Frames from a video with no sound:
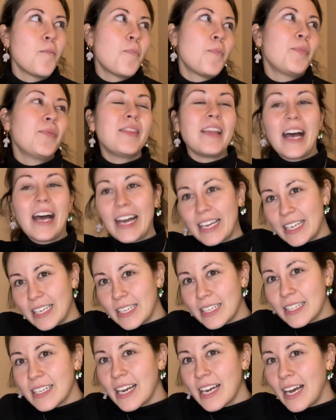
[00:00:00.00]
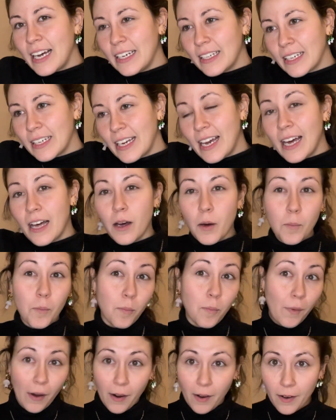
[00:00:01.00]
night at a
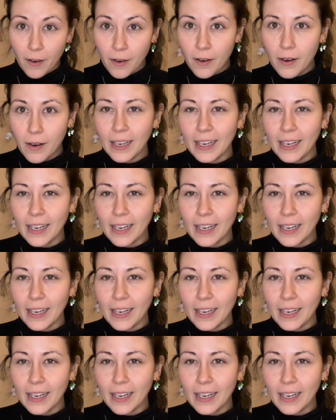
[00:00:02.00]
bar,